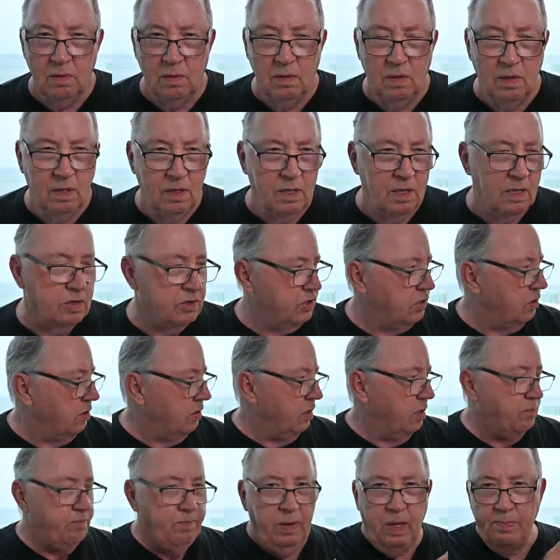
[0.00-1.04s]
and I'll show
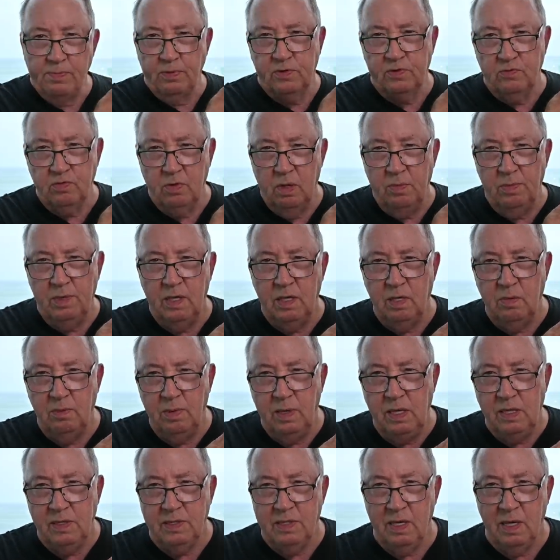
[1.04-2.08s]
you people swimming in the
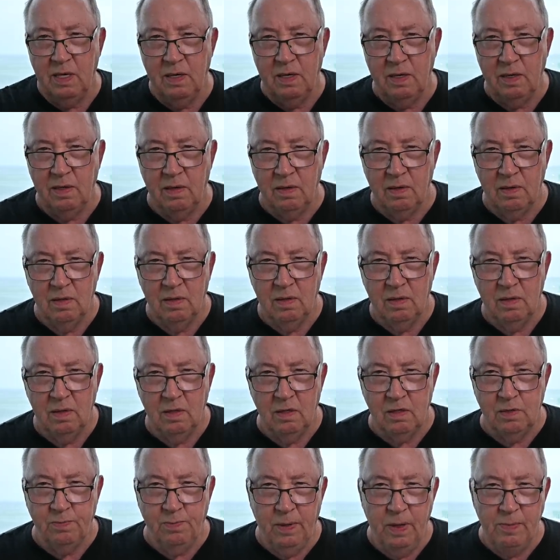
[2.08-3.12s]
beach down here.
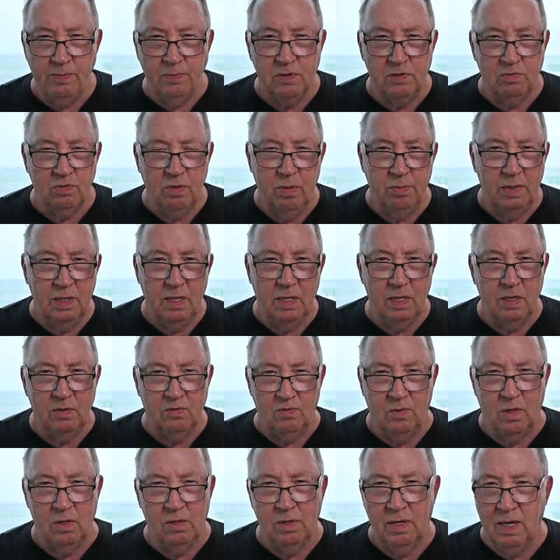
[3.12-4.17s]
There's people swimming in this
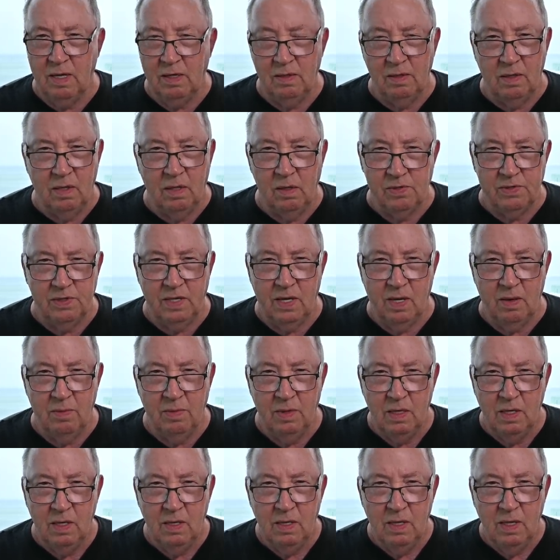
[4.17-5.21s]
water out here all the time.
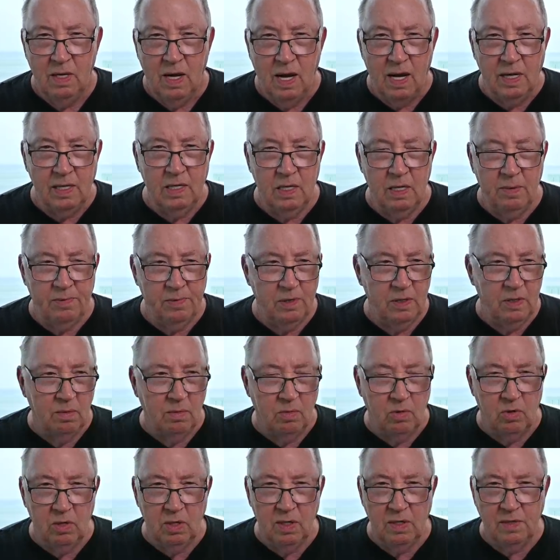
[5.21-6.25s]
I get up in the
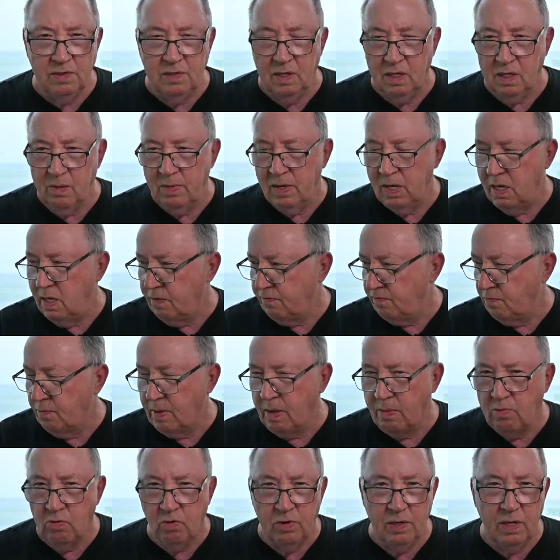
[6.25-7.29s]
mornings and come out here for
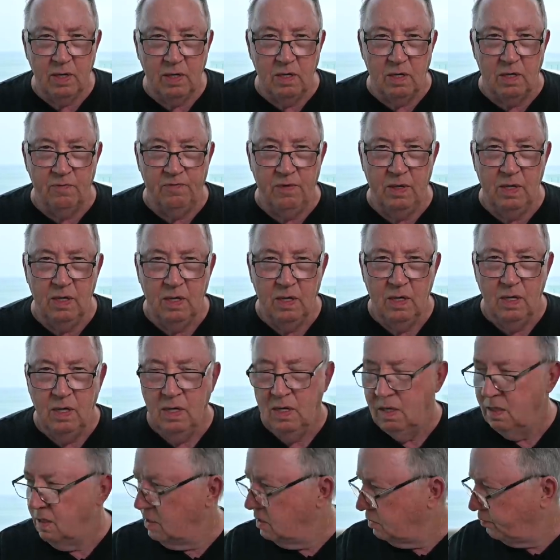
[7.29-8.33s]
my morning coffee
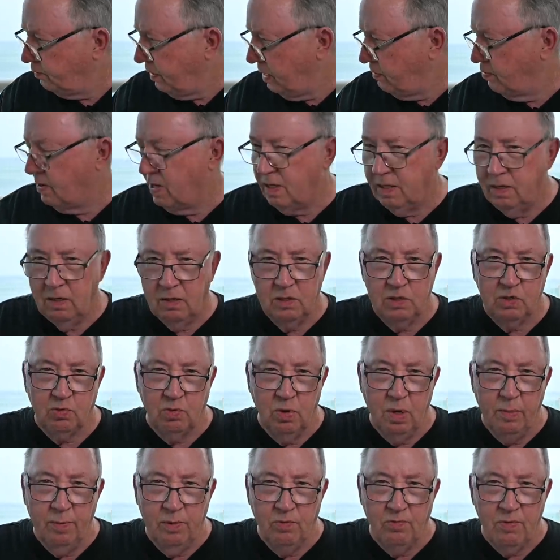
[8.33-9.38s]
there's people out here
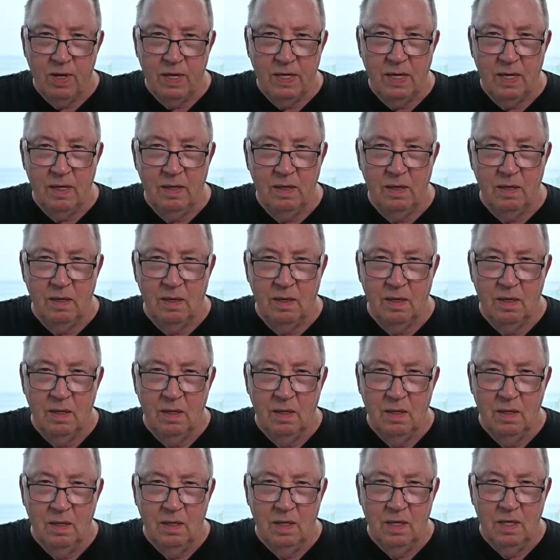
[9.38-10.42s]
swimming right out here,
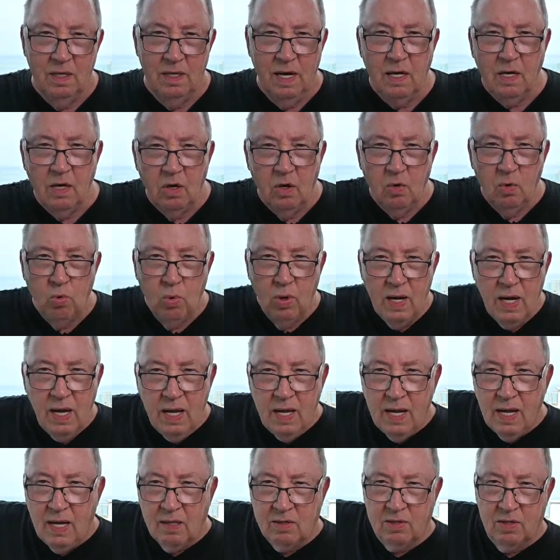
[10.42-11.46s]
and they go way
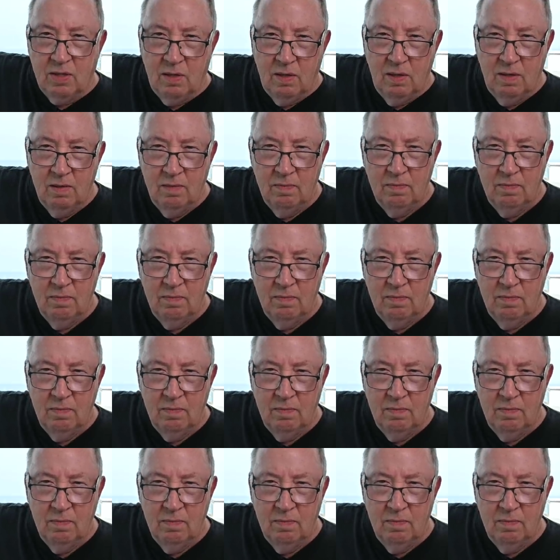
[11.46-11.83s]
out there.